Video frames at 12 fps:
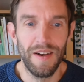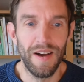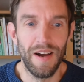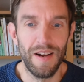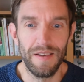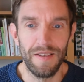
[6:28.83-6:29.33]

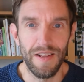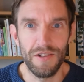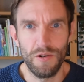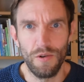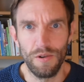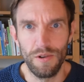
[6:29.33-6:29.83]
and
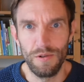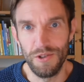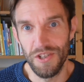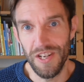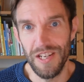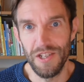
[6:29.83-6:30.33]
that's called
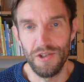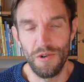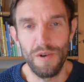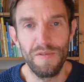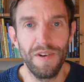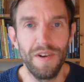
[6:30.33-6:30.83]
Lucee
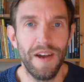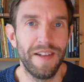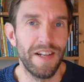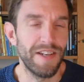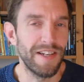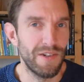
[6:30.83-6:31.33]
Server, and
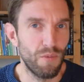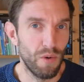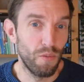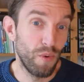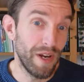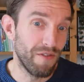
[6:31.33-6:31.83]
that's actually
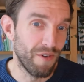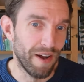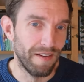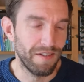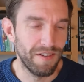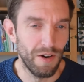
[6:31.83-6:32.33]
what we
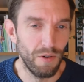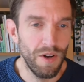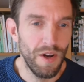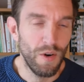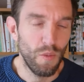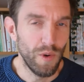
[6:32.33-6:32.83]
run. So
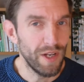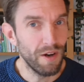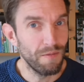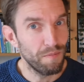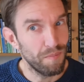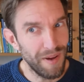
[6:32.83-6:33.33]
we
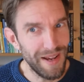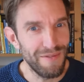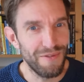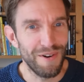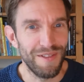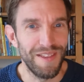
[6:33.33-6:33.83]
don't pay
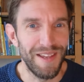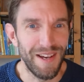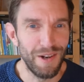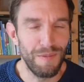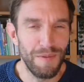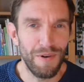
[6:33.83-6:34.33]
for the
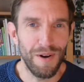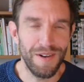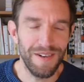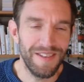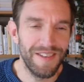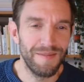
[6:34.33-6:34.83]
Adobe
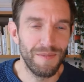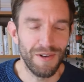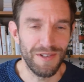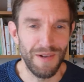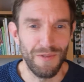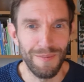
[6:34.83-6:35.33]
products
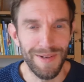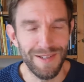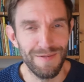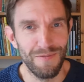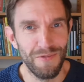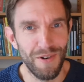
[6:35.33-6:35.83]
because that would be
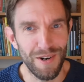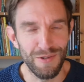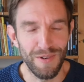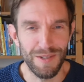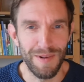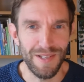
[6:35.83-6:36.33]
far
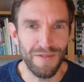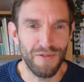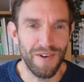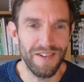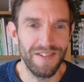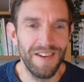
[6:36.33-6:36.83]
too expensive
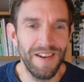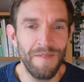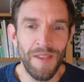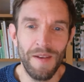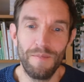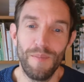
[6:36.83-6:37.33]
for us,
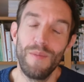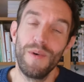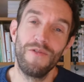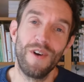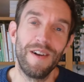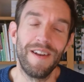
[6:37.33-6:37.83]
but
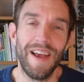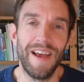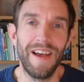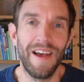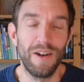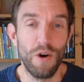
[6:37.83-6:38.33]
we run a,
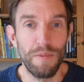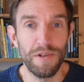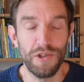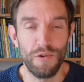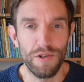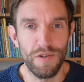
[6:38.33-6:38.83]
uh, an open
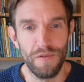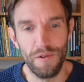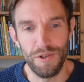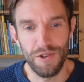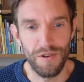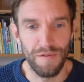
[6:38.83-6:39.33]
source
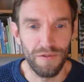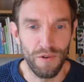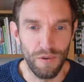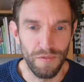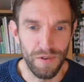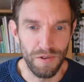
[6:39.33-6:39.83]
version of
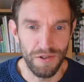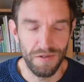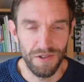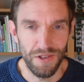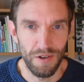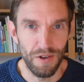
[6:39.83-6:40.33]
Cold
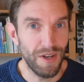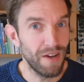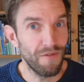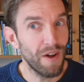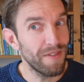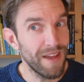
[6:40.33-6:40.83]
Fusion. So you
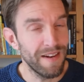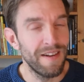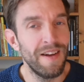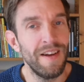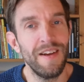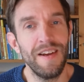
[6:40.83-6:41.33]
can run that
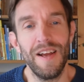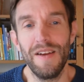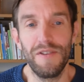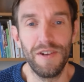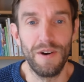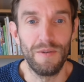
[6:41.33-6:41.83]

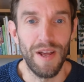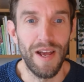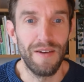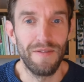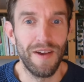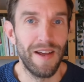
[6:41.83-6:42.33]
if you don't
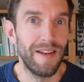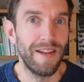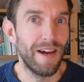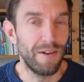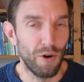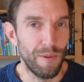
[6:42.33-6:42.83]
have
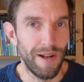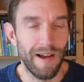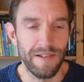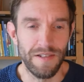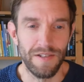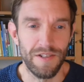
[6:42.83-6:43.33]
any Adobe
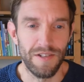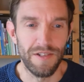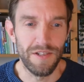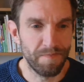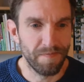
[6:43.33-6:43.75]
licenses.